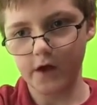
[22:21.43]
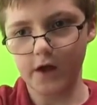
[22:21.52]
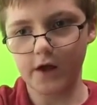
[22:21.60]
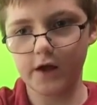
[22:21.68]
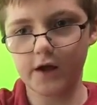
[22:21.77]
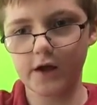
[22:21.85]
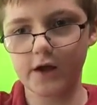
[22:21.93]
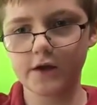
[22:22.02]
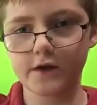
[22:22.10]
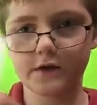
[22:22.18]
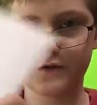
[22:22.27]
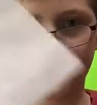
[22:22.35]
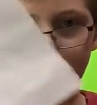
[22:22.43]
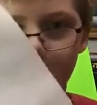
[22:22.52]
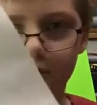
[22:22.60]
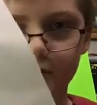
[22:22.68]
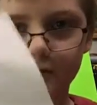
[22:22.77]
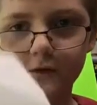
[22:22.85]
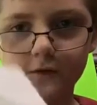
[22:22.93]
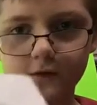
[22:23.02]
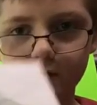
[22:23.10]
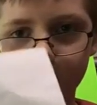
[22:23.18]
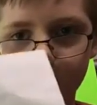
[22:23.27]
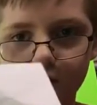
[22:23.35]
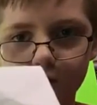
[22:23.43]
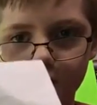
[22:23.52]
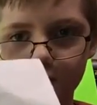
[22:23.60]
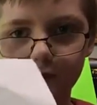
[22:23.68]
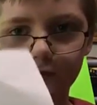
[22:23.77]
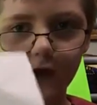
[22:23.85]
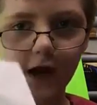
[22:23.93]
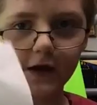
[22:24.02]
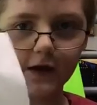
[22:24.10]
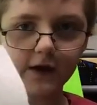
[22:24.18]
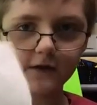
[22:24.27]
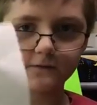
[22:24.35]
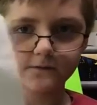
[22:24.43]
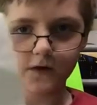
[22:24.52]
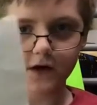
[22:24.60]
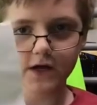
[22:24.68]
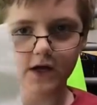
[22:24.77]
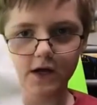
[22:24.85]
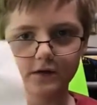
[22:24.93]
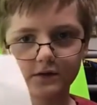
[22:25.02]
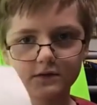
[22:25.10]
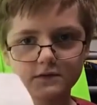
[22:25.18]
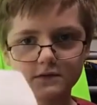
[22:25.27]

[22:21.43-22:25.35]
and there, you've got a Freddy head.